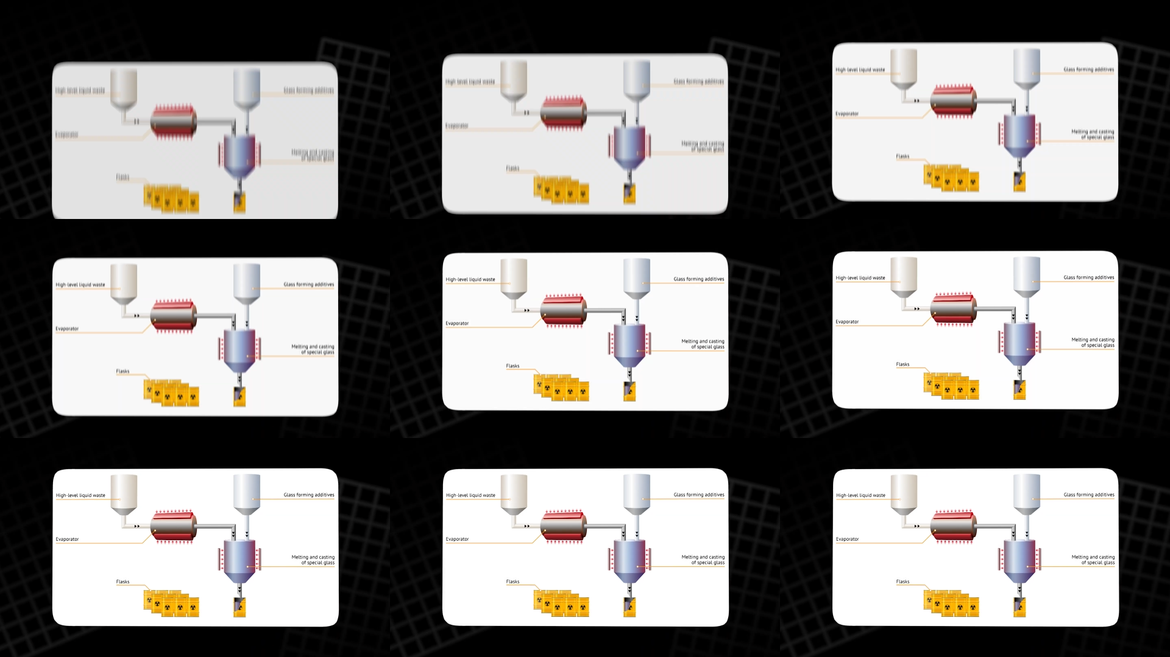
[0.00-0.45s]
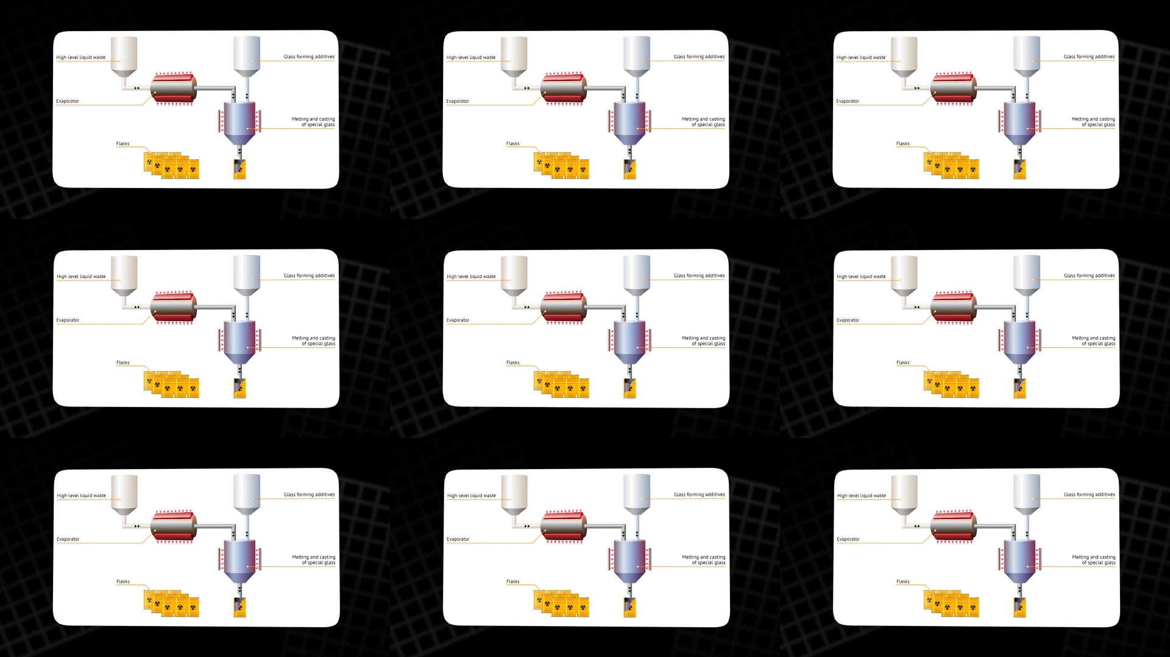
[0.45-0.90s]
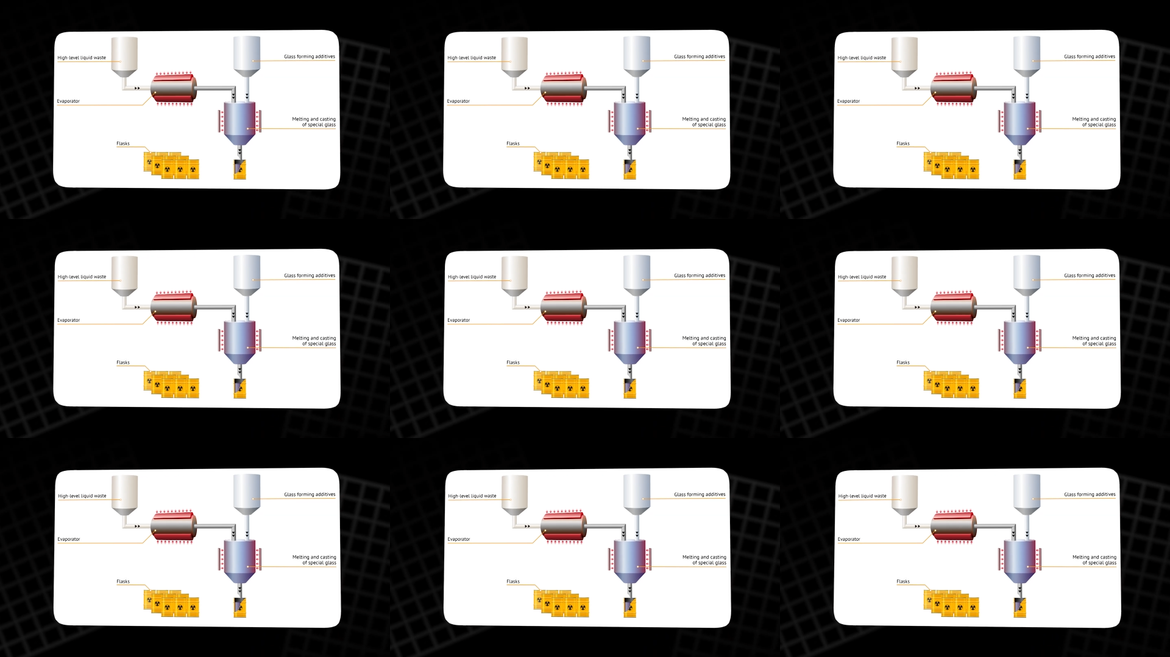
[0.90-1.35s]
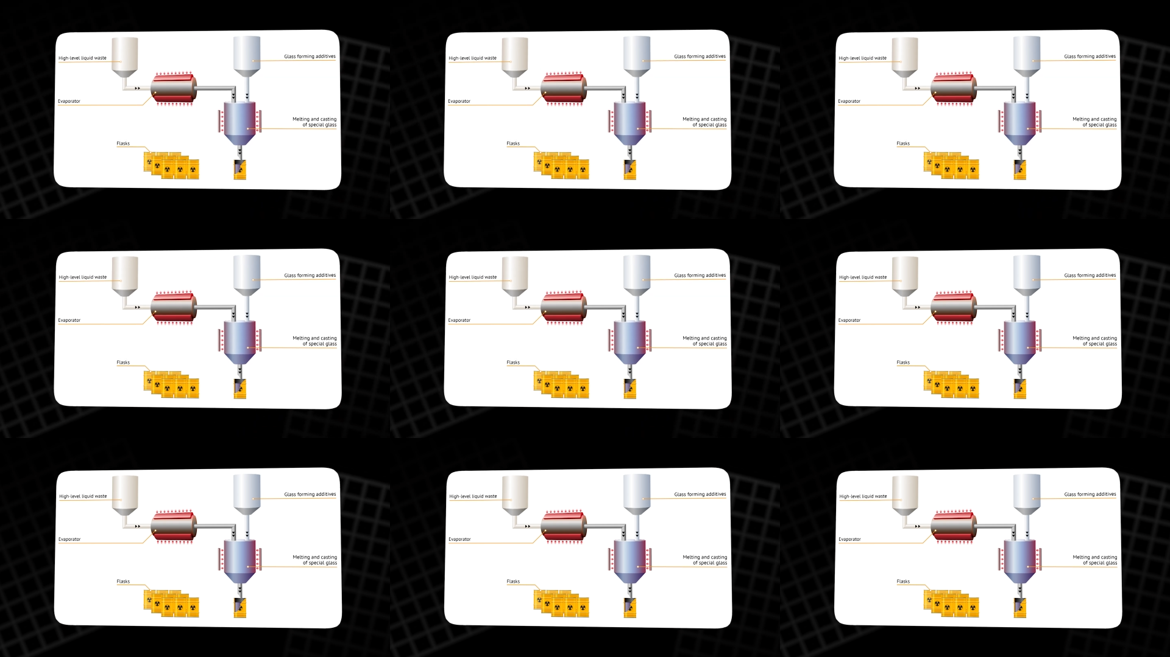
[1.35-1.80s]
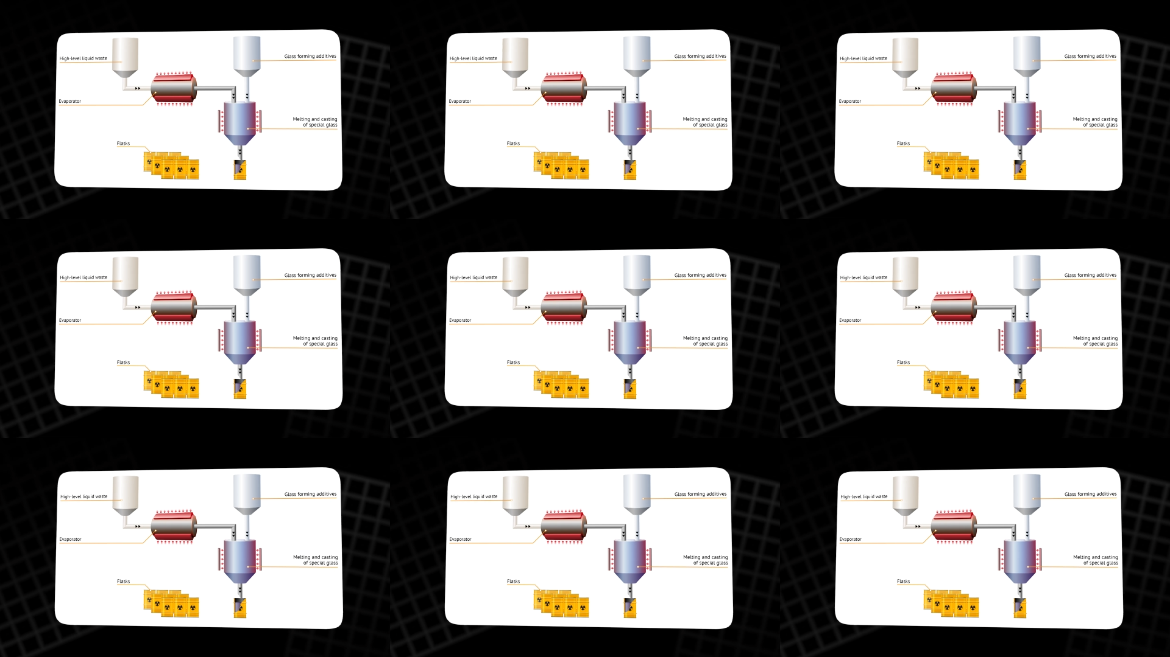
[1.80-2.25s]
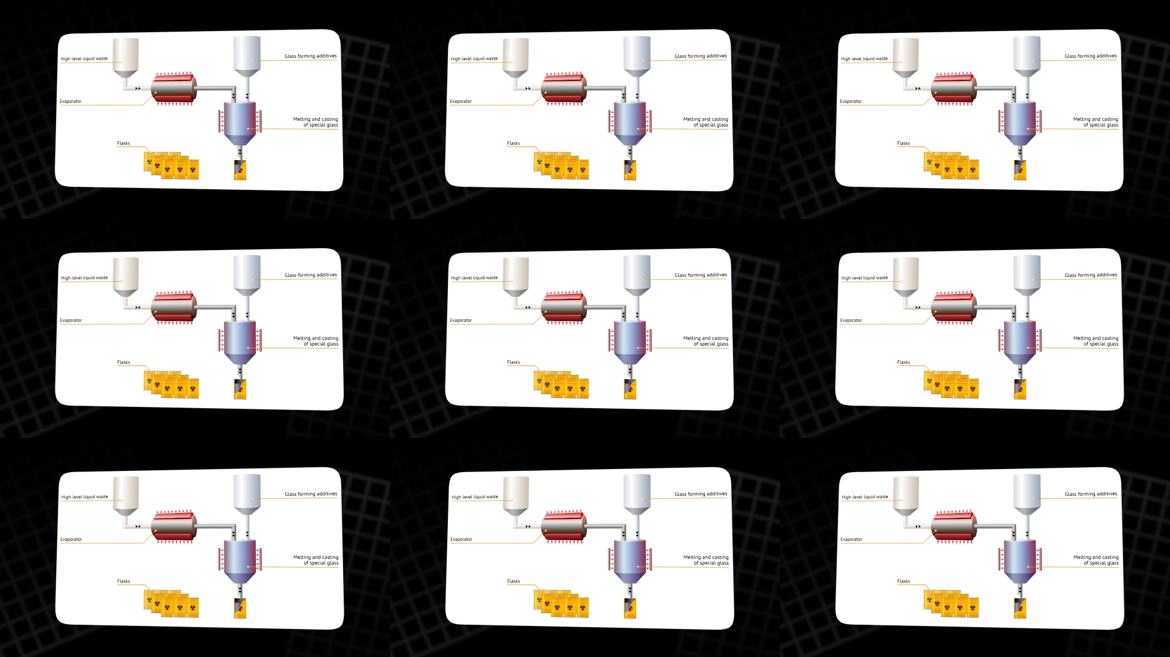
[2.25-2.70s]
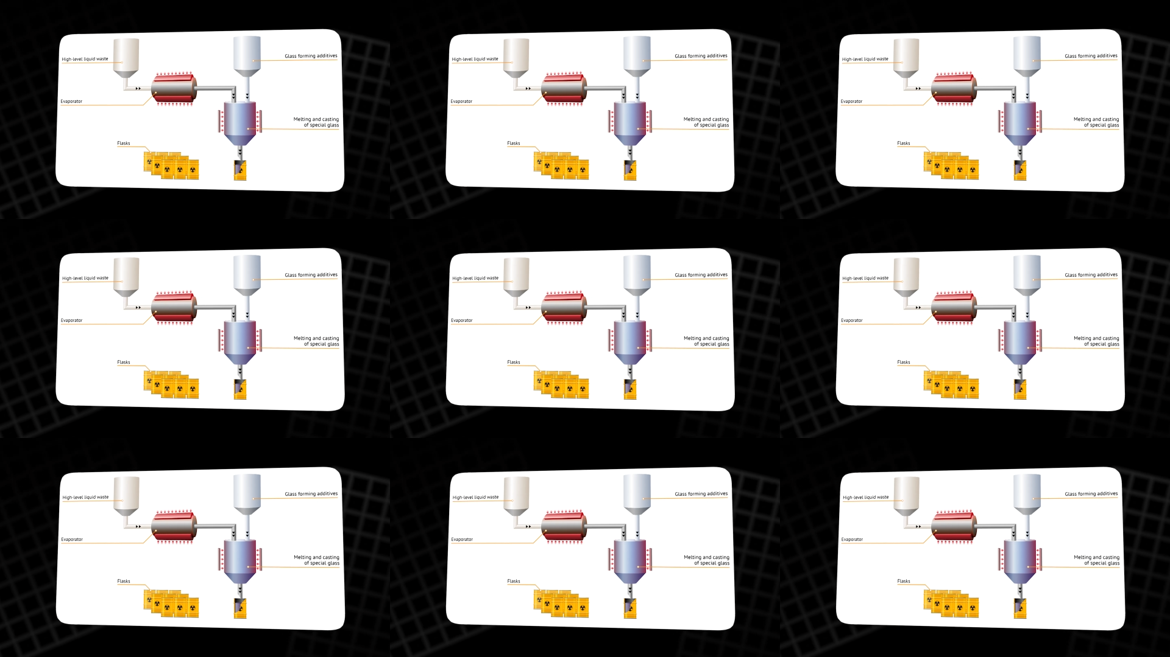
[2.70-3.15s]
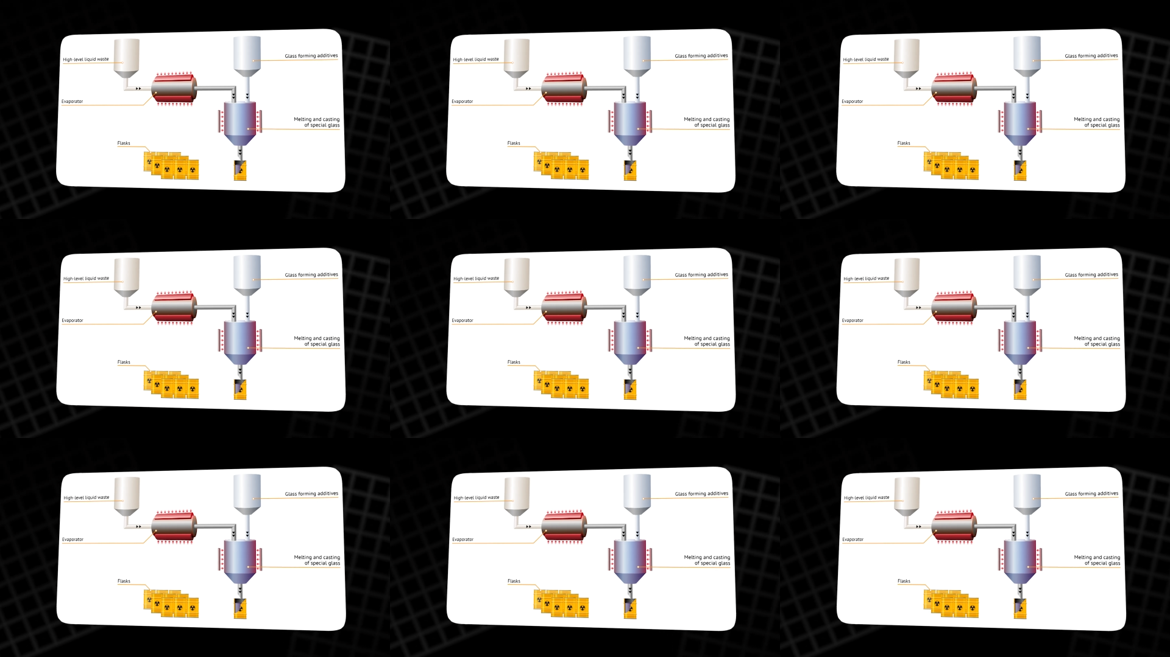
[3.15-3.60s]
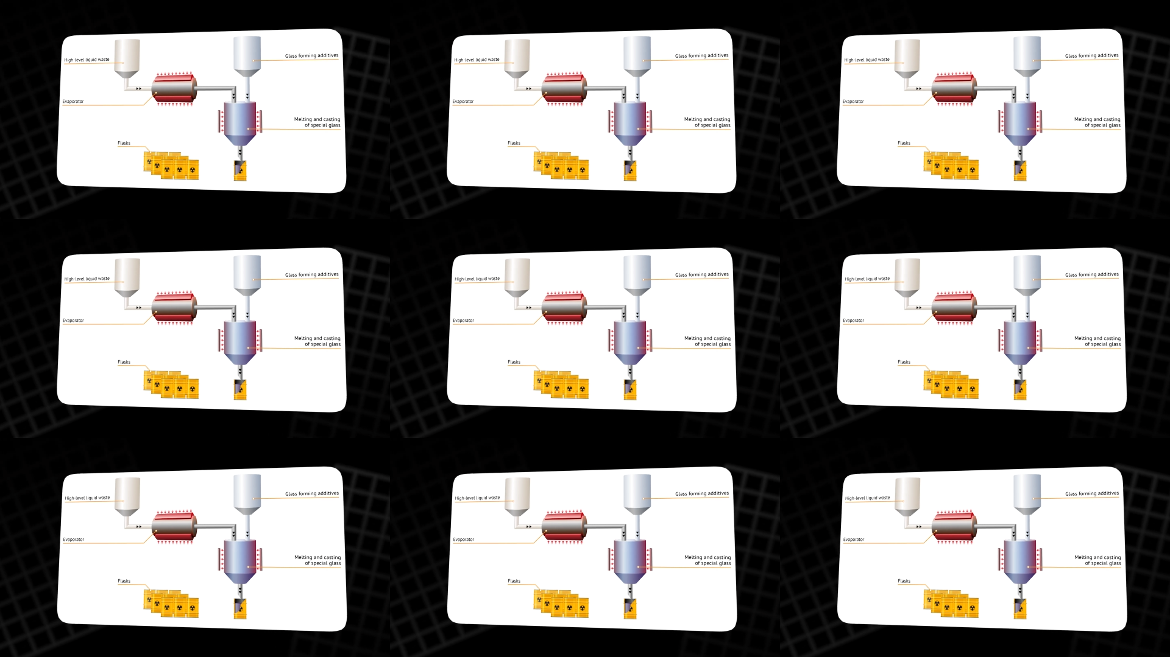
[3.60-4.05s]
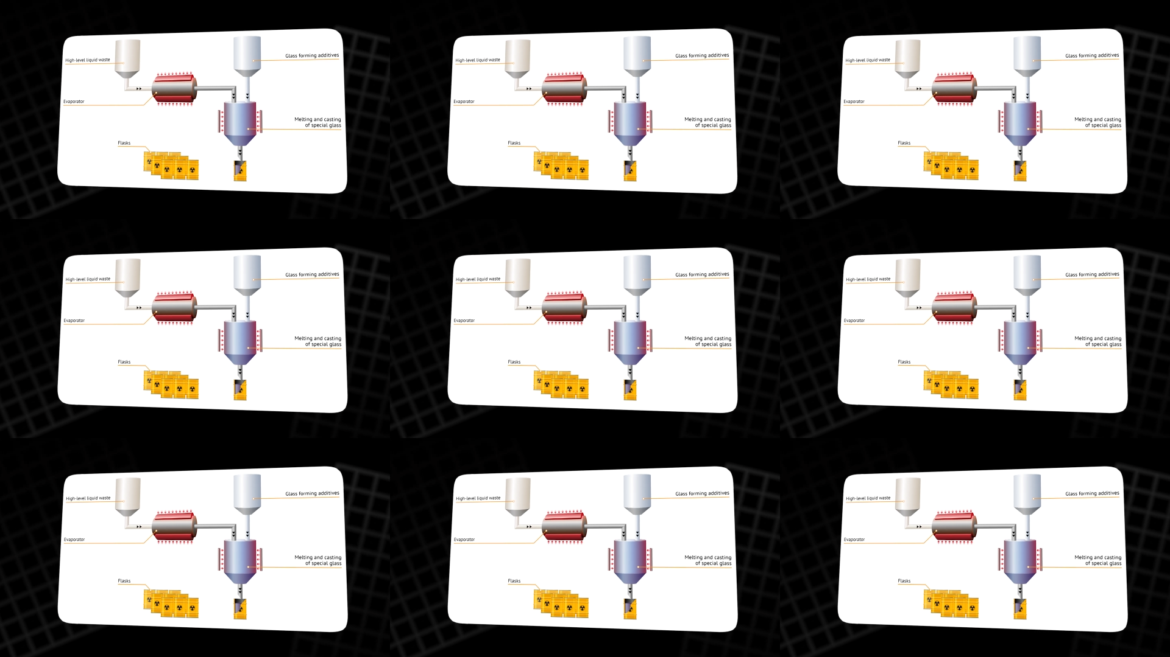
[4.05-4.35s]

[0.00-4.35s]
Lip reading: [unreadable: no face in view]